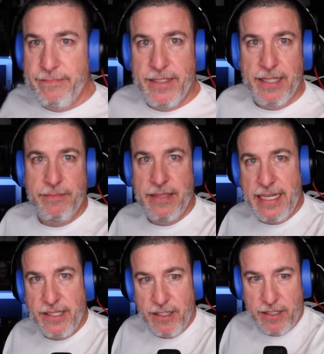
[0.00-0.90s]
Yep, and
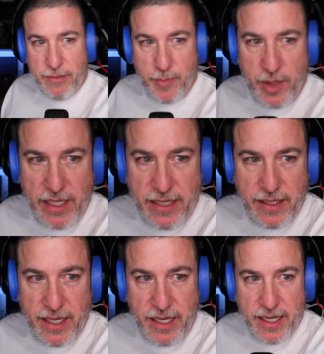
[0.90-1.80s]
that's going to complete
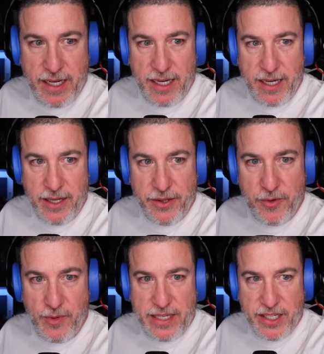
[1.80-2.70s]
the
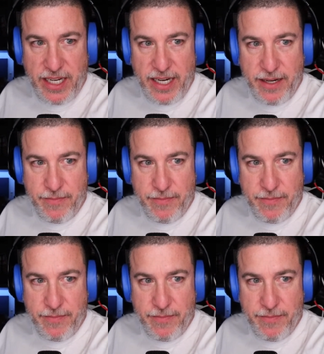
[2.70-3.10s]
whiskey